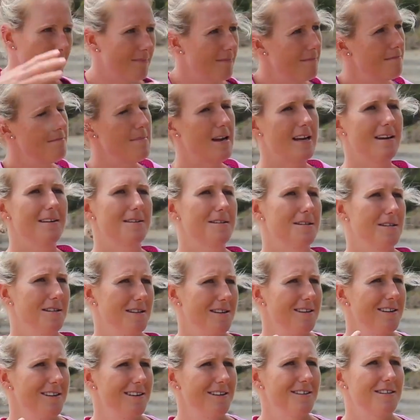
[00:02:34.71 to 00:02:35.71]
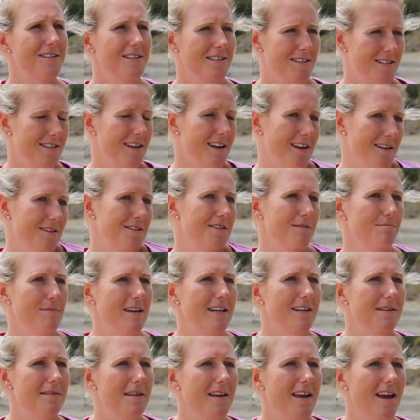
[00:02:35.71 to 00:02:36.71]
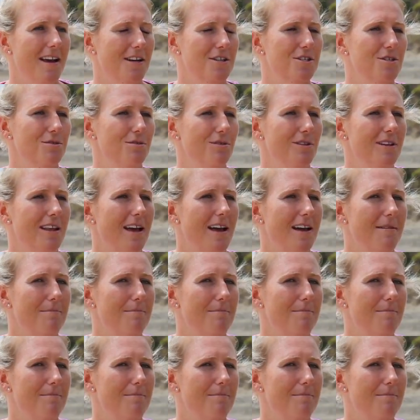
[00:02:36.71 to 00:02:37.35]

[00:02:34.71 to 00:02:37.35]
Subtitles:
meet the actual